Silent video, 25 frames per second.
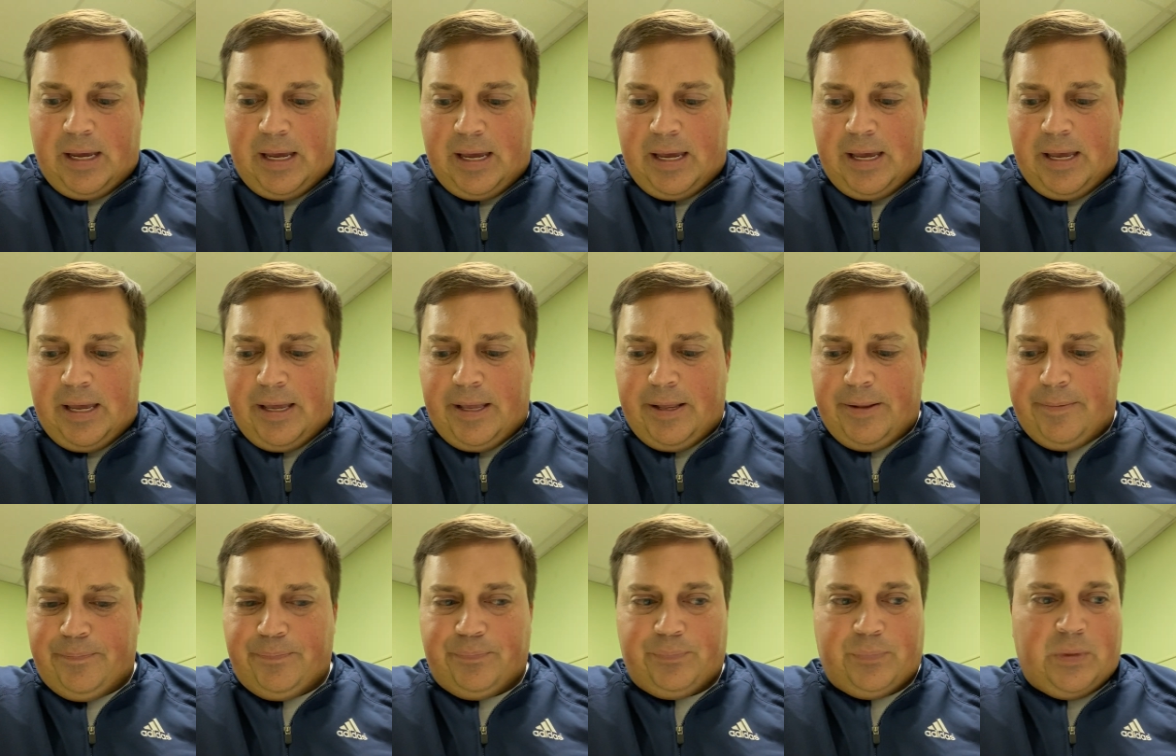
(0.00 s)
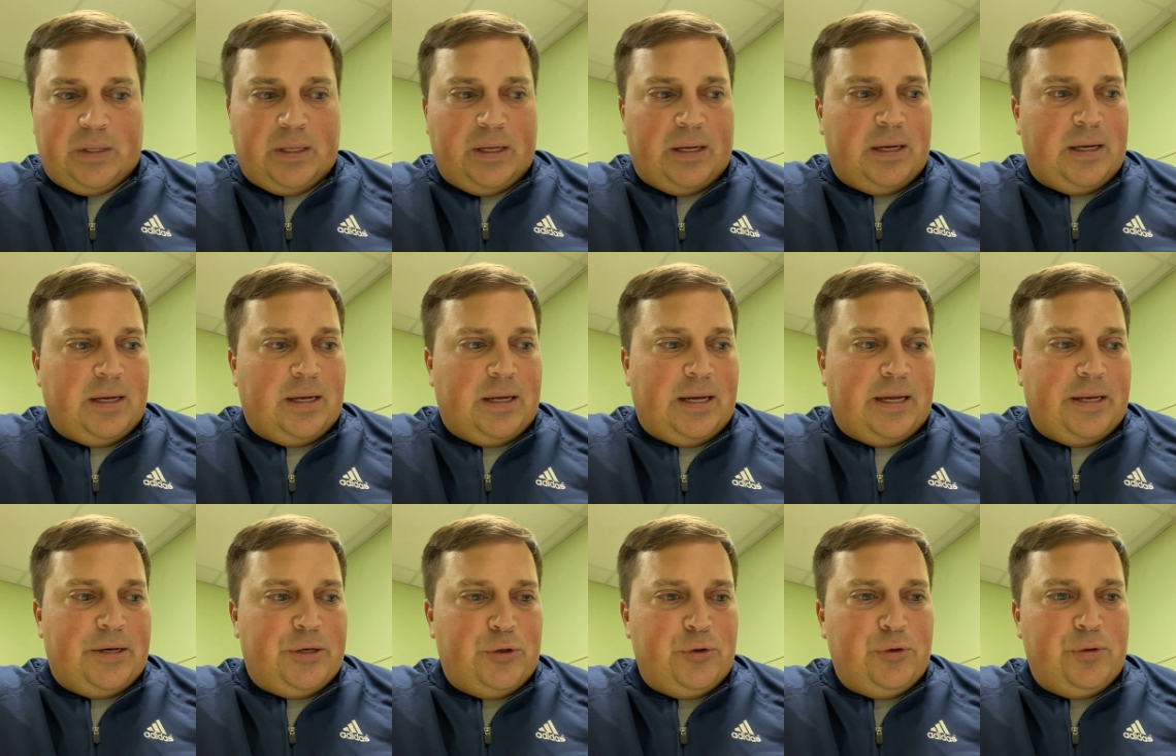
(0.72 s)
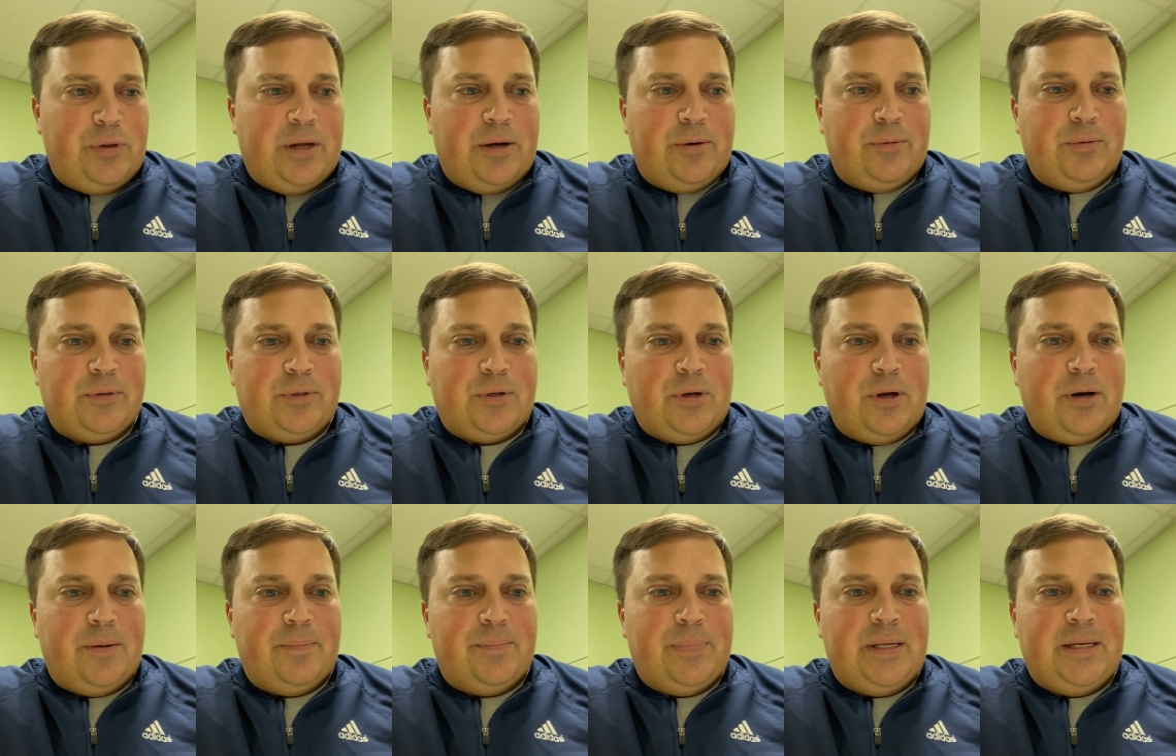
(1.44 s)
and uh, I knew there was
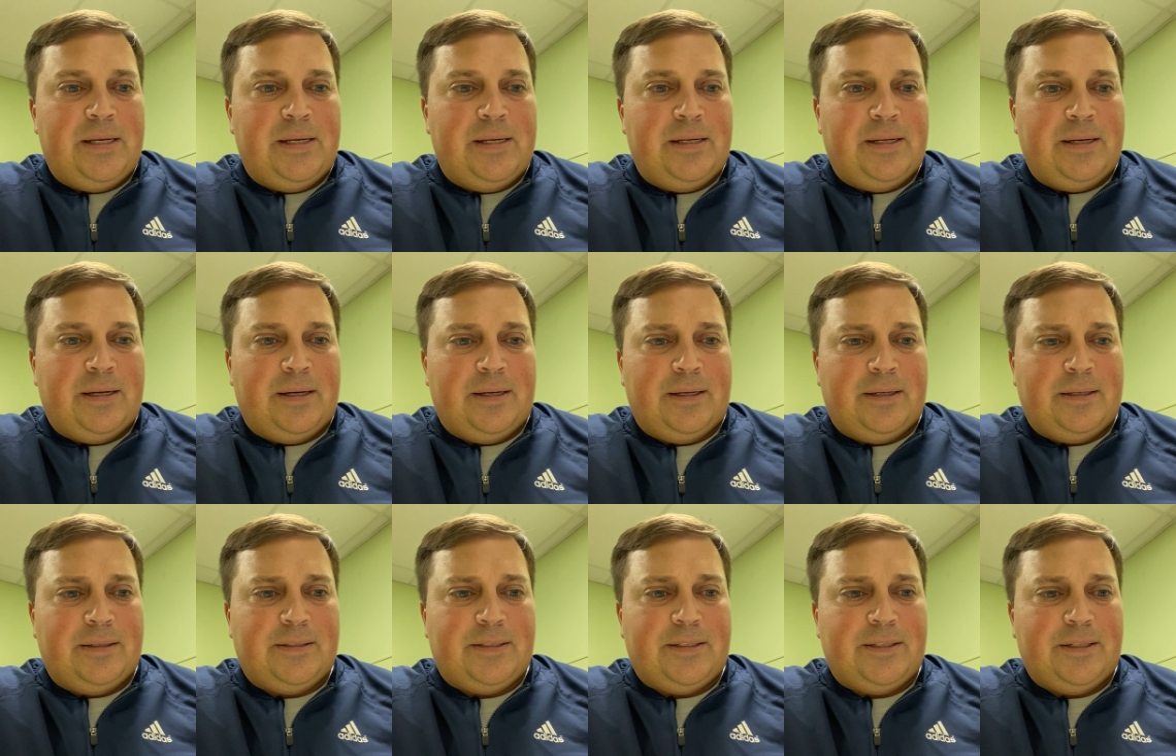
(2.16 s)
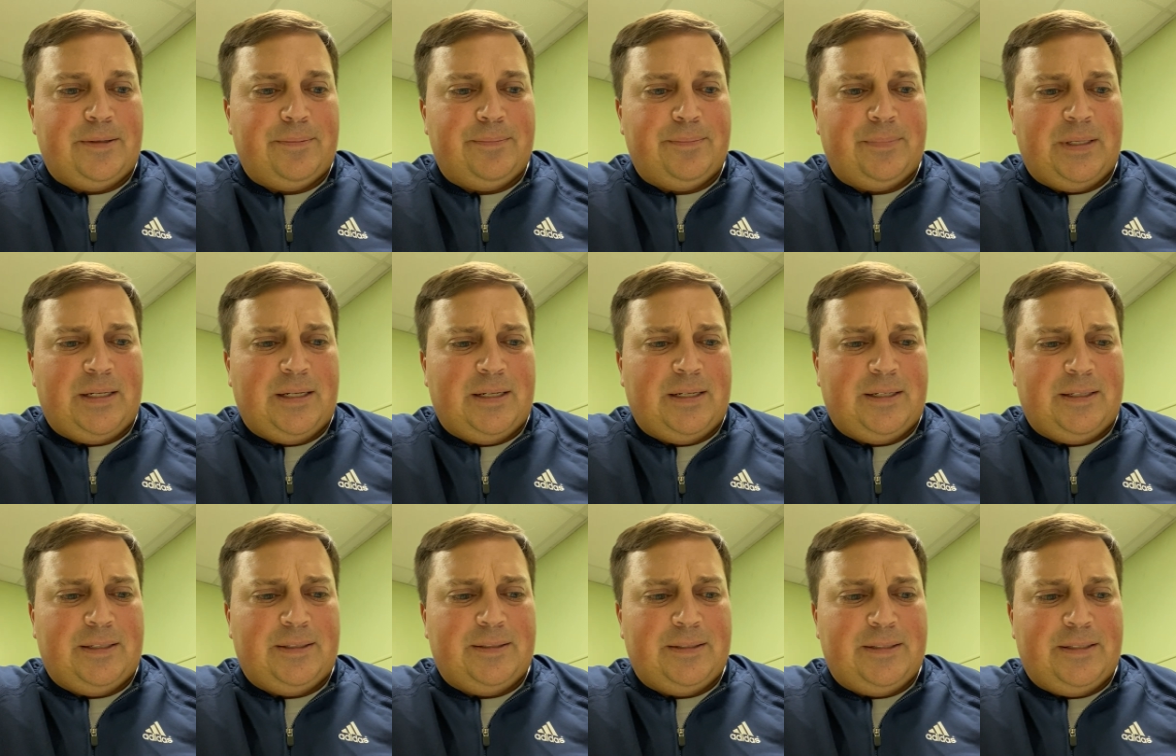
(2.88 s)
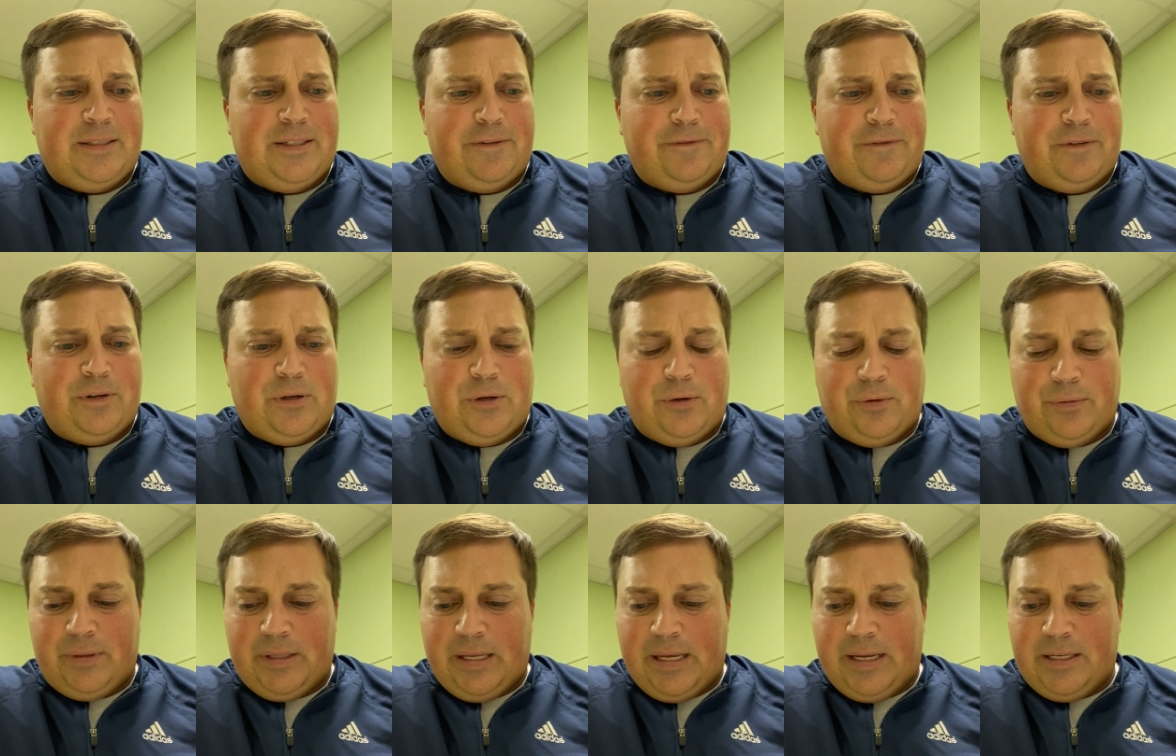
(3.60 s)
going to be uh, some uh,
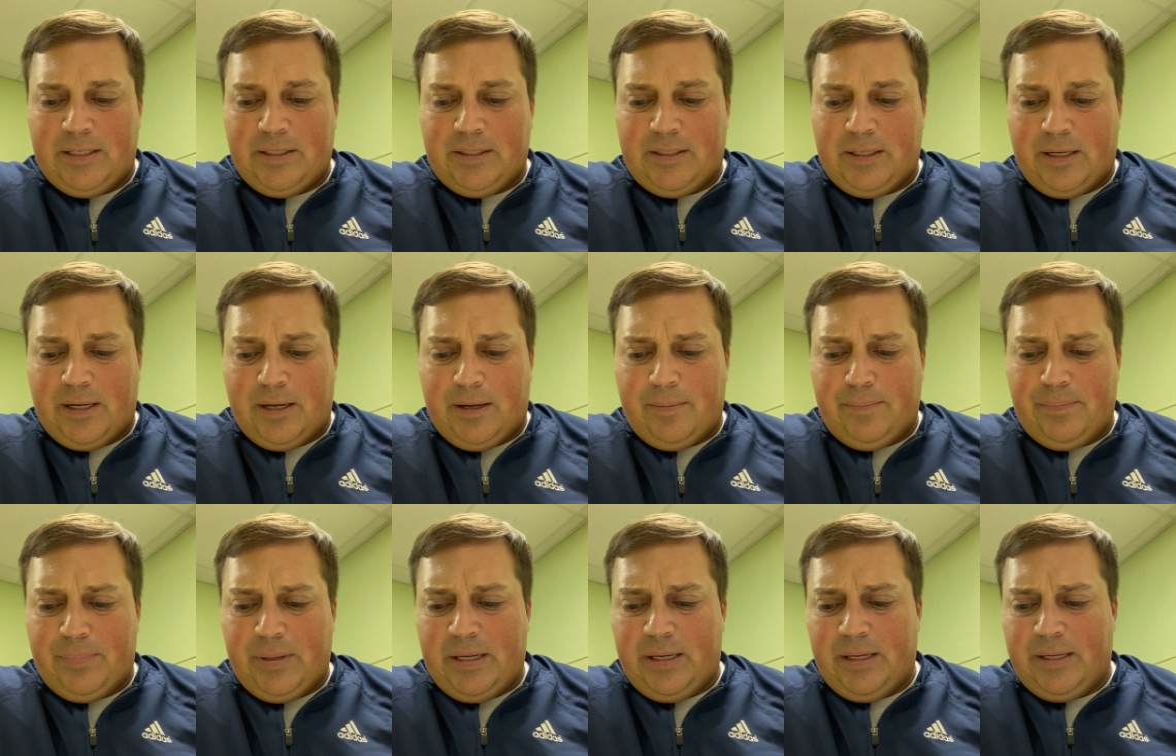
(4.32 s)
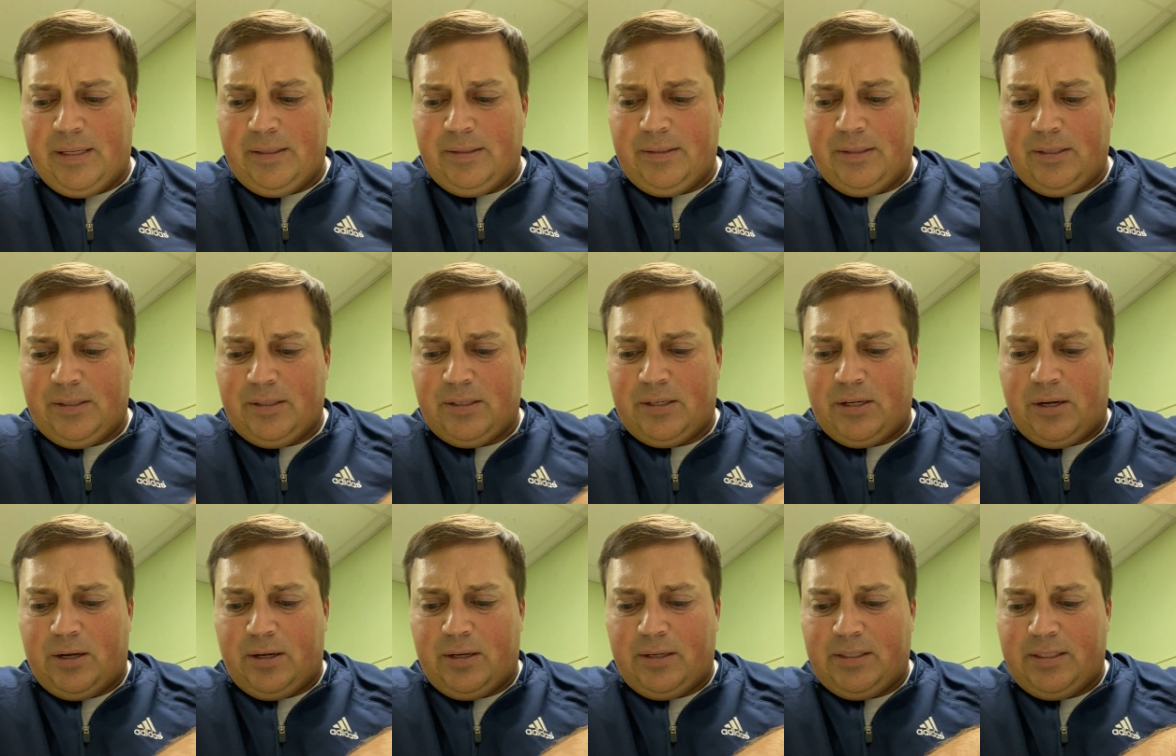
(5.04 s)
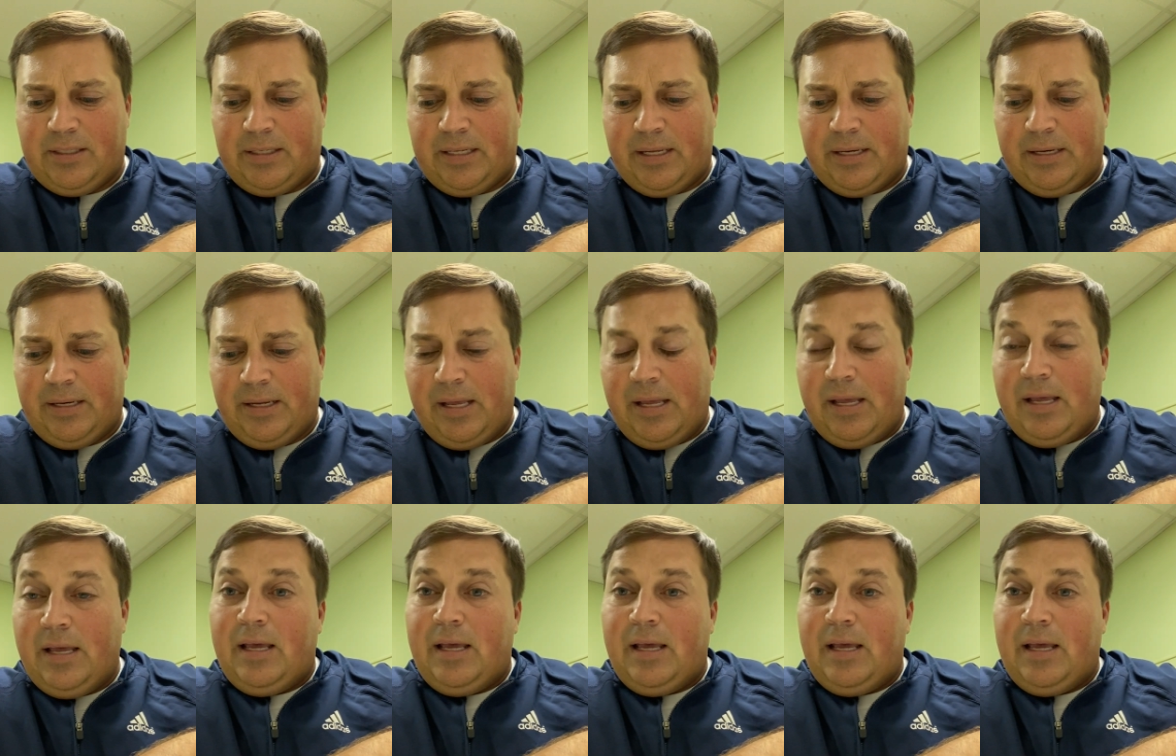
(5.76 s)
difficult things being discussed and